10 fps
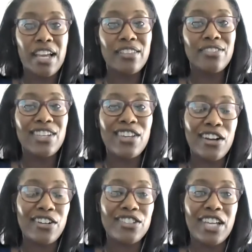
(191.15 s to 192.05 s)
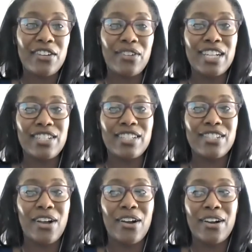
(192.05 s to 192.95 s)
The younger
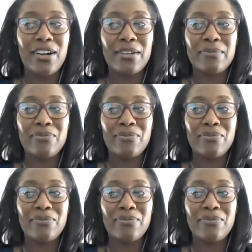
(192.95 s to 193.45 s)
generations are,